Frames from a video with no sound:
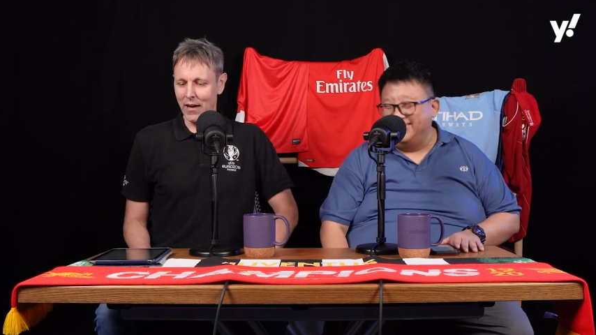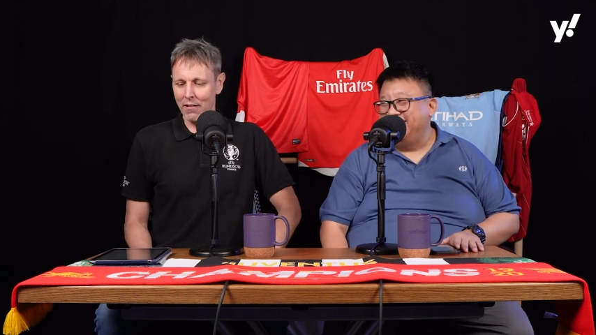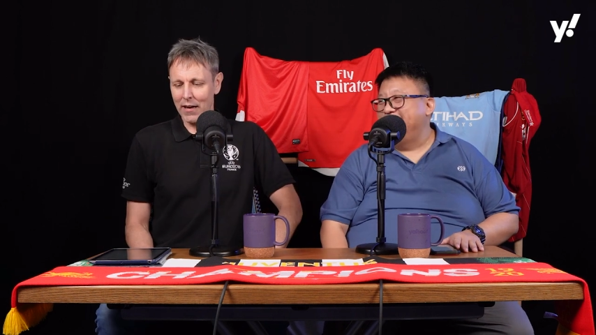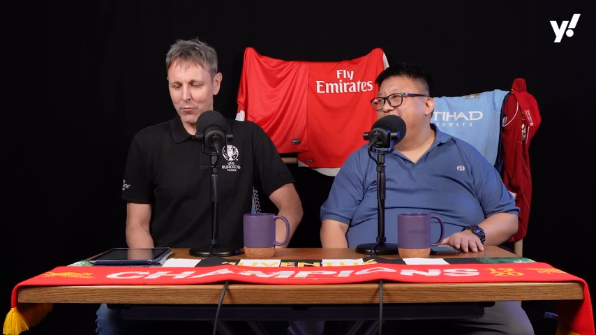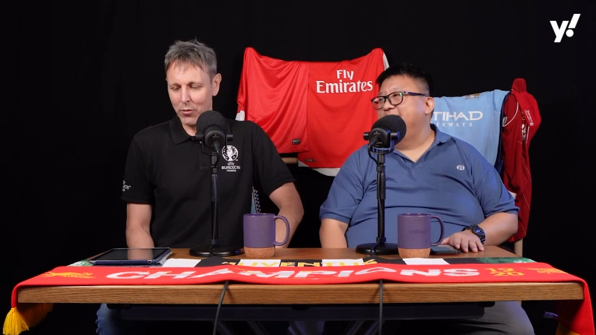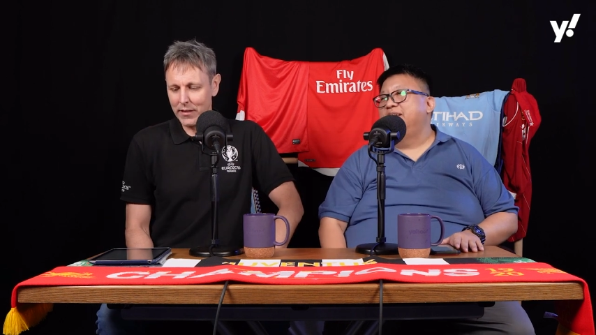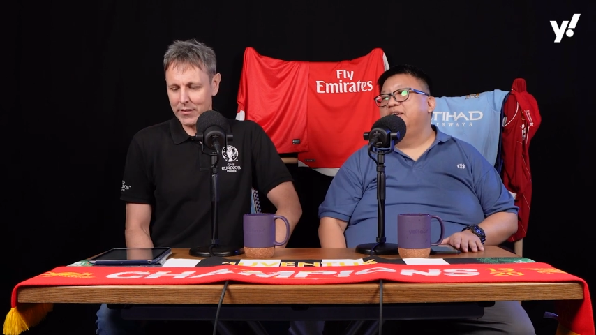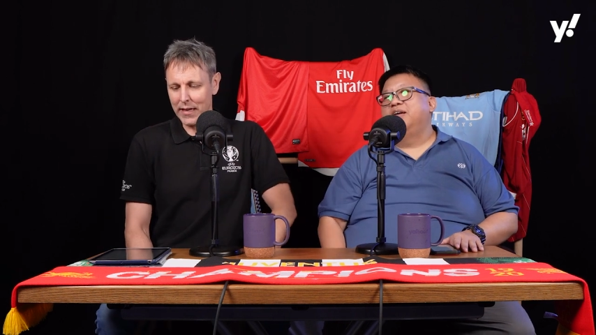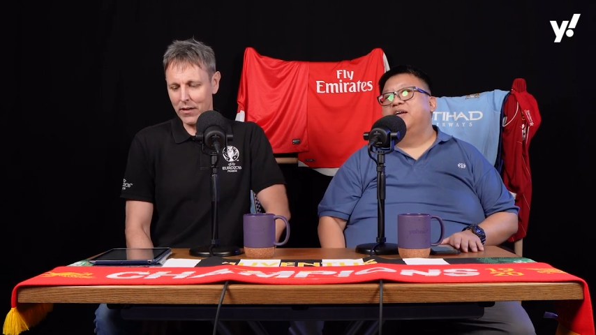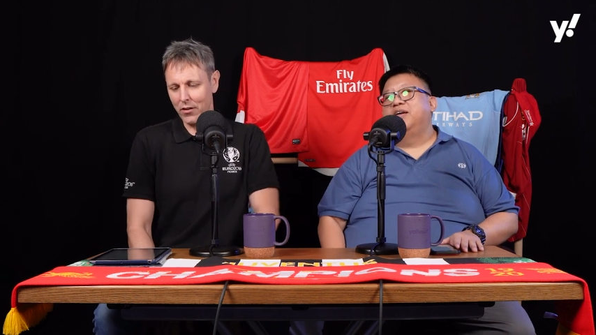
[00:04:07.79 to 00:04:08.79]
Speaker 1: All right, well let's
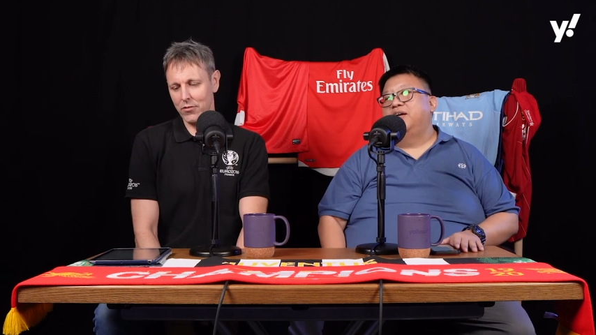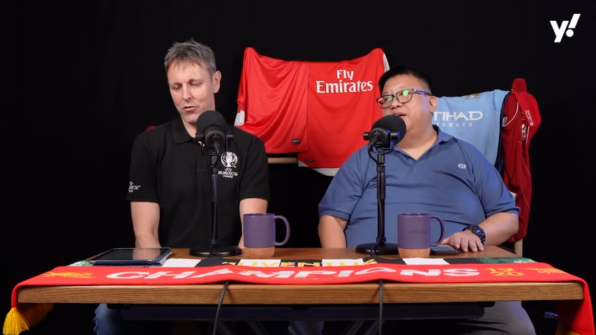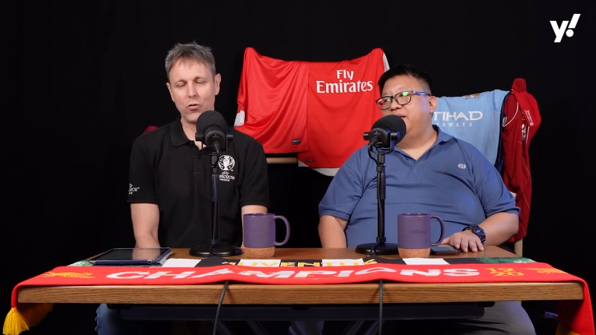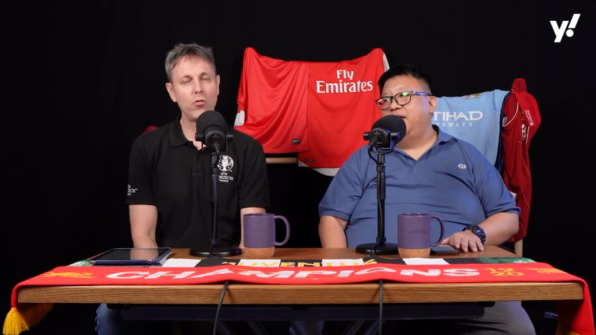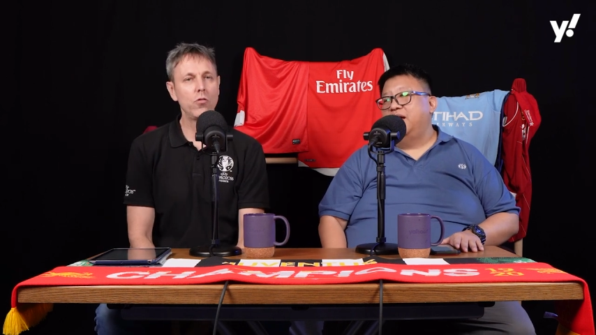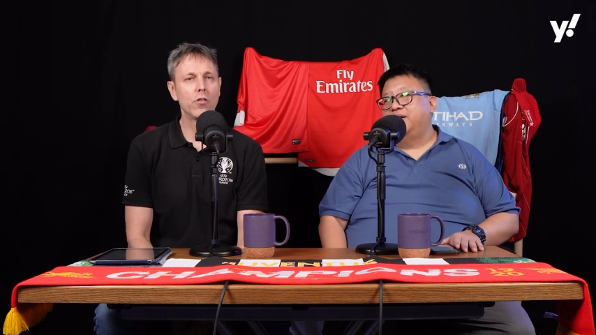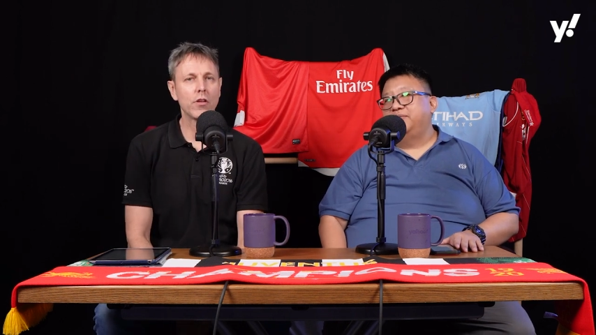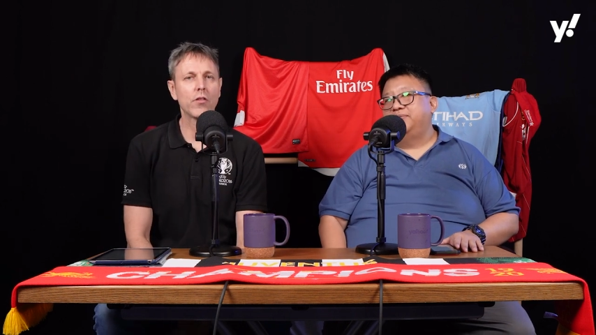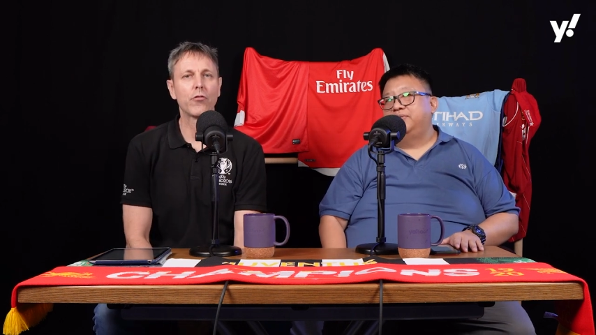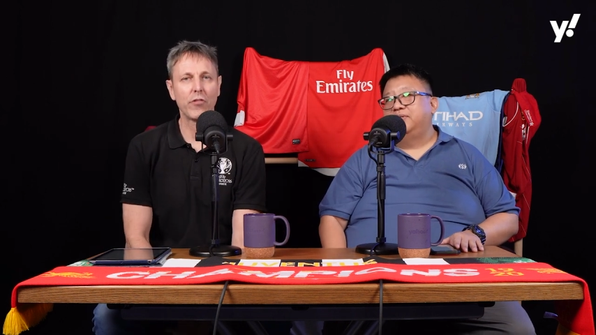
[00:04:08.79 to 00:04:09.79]
get on to the
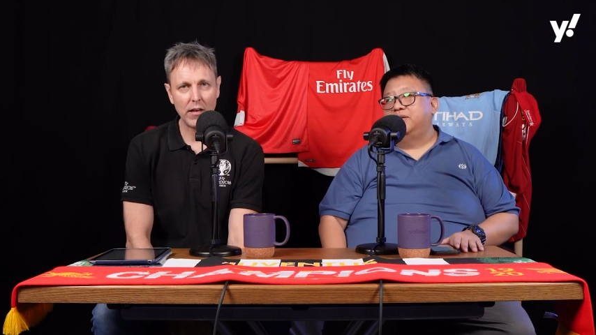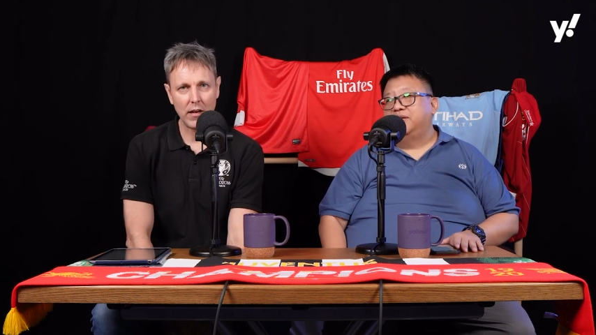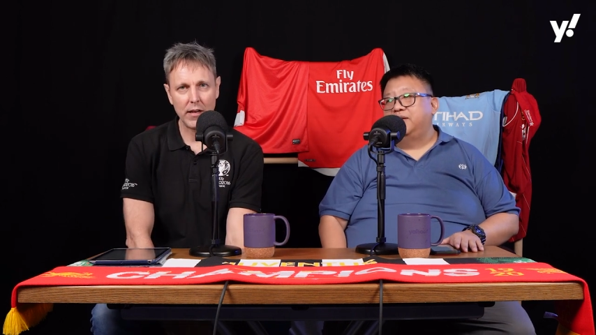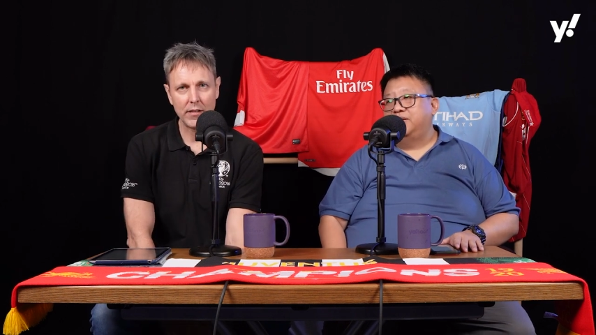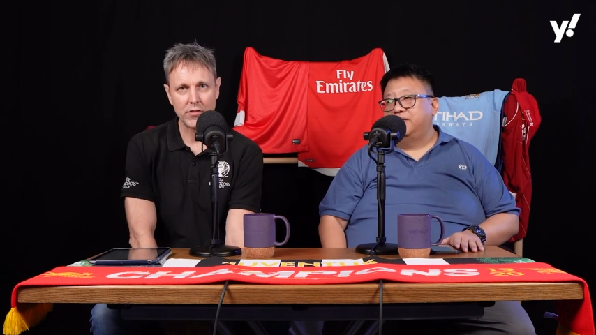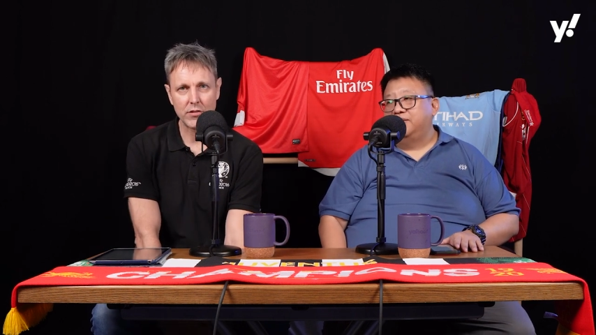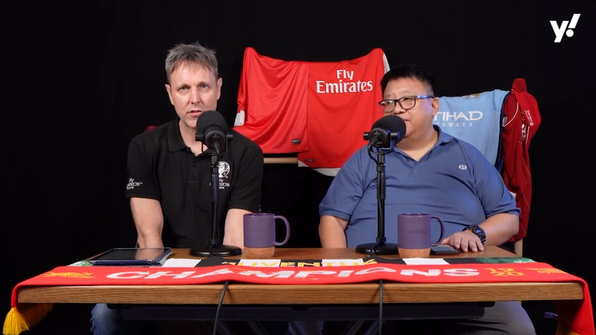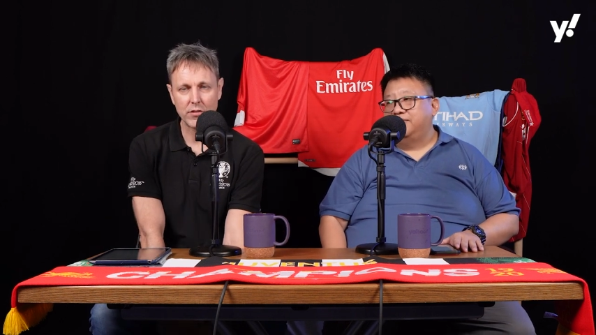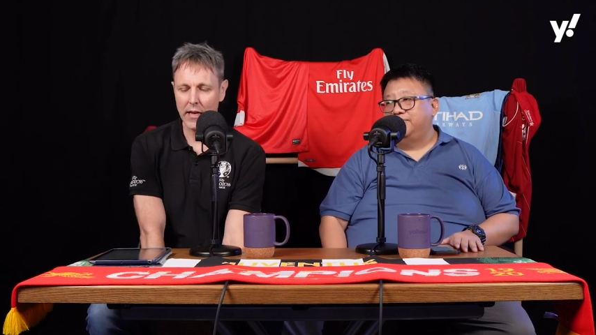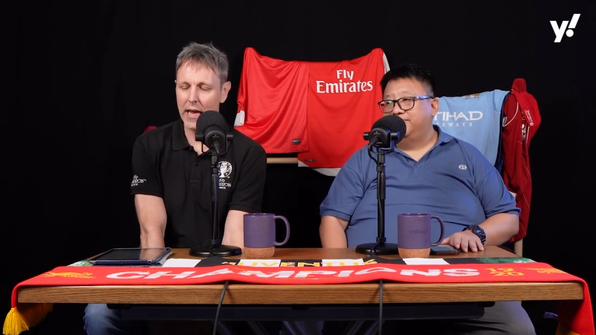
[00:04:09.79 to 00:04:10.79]
three lions.
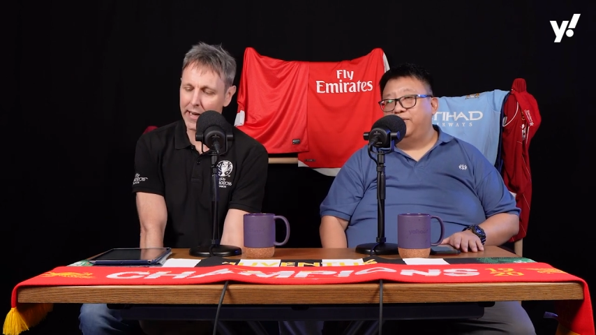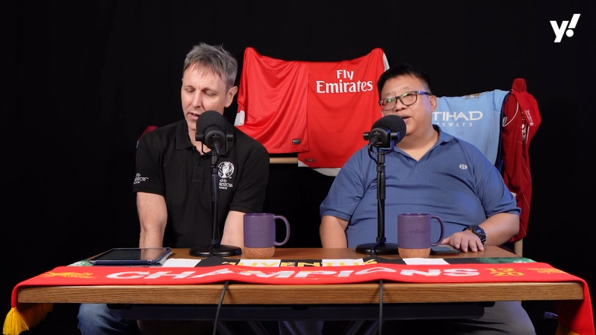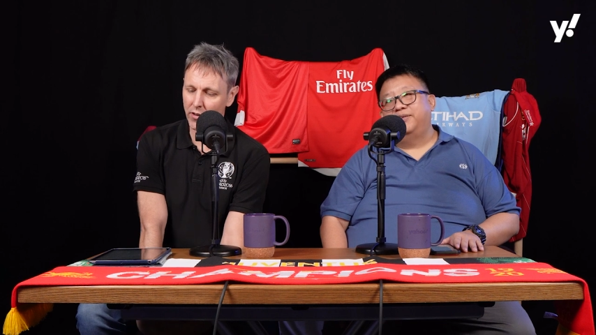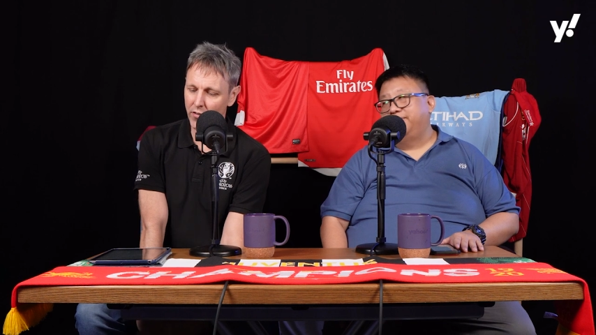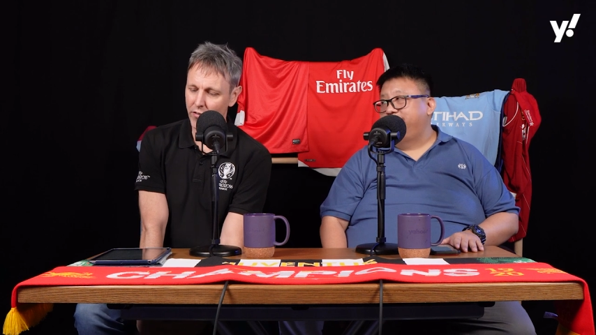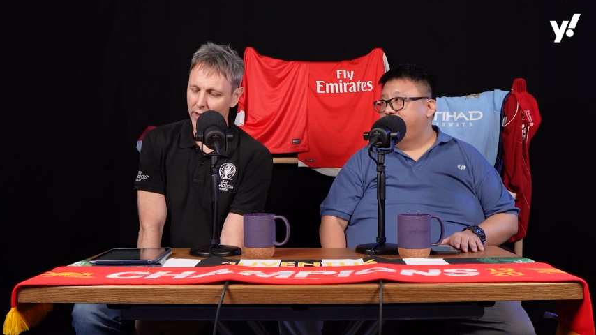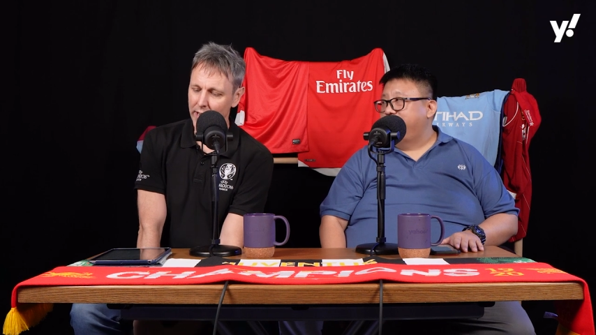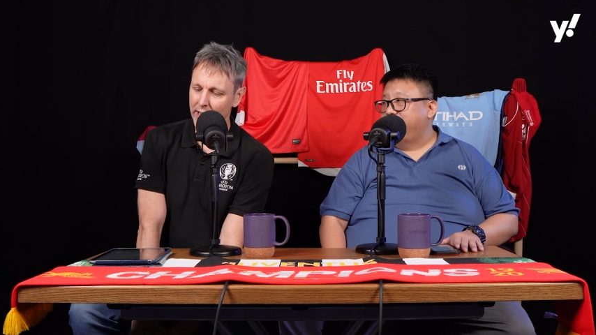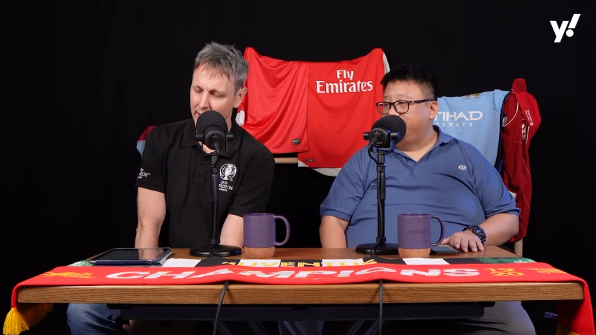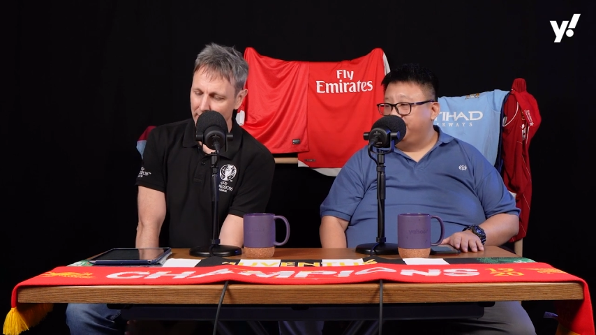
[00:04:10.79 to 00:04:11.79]
England
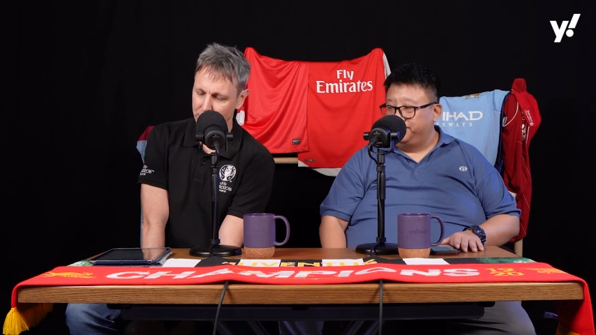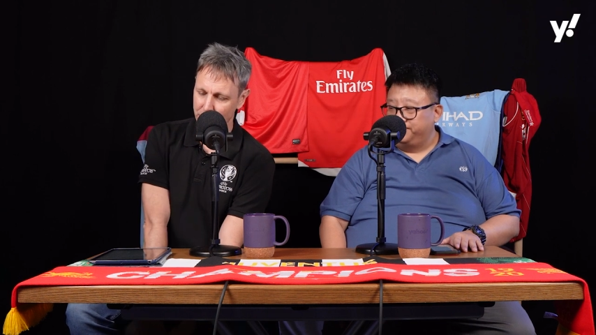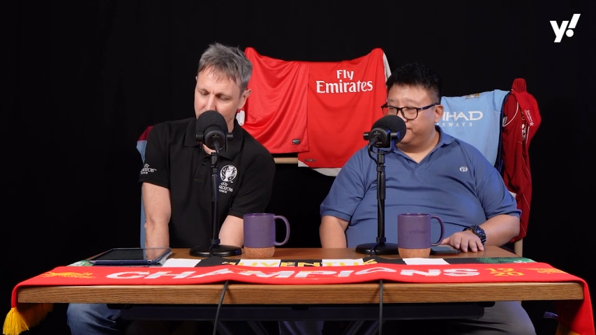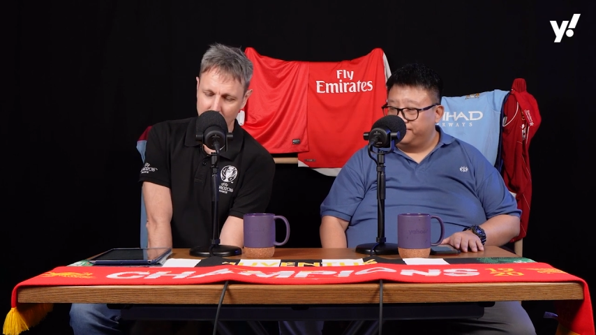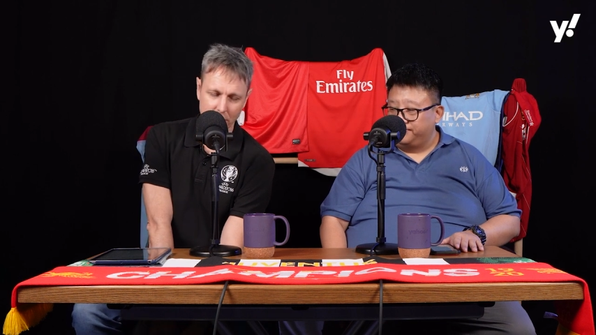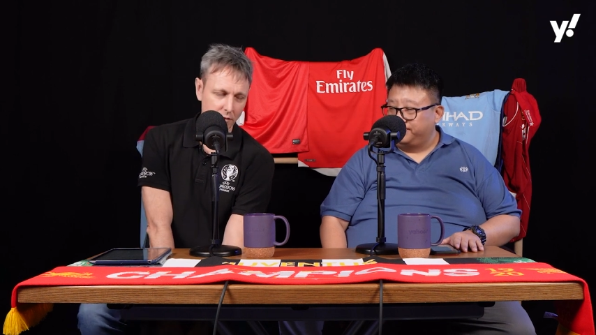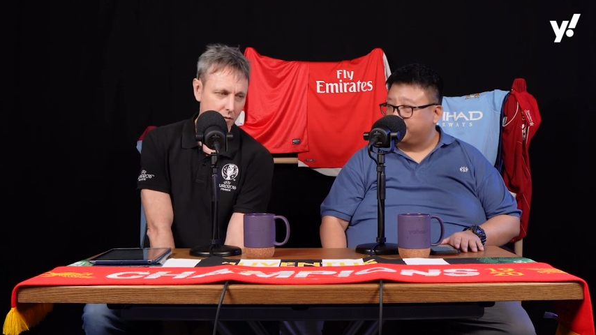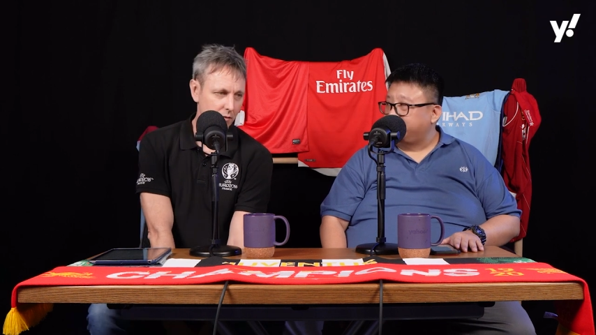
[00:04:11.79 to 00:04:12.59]
in action.